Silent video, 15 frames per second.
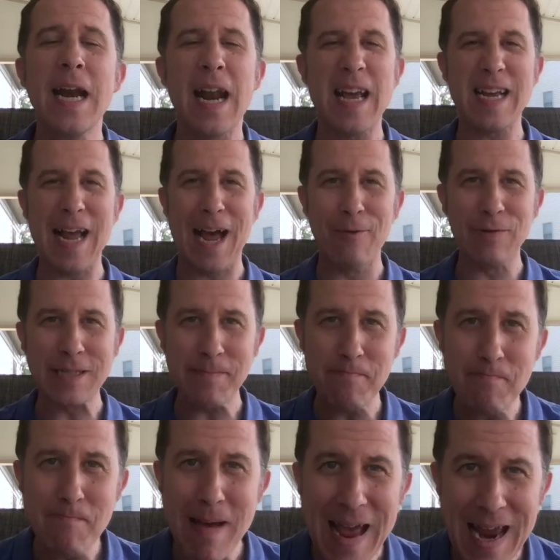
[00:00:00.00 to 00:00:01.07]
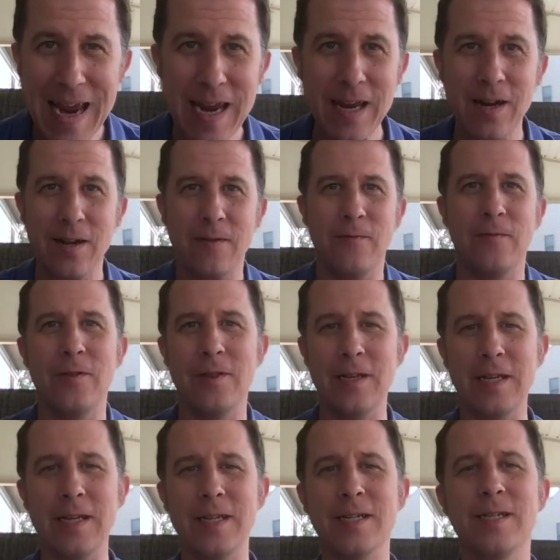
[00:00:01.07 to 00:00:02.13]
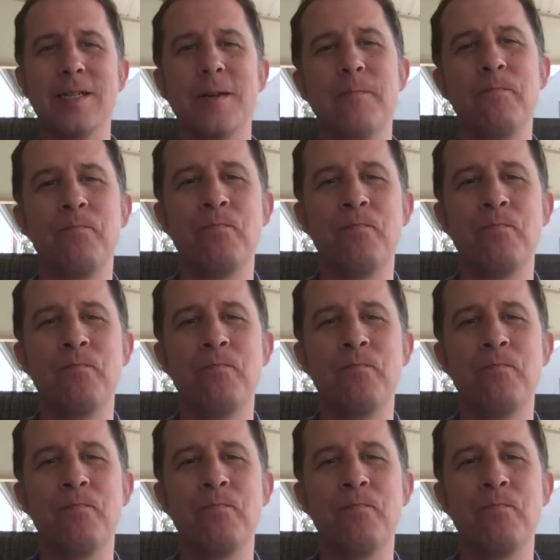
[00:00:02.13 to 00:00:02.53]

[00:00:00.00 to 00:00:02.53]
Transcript: like I was made for this.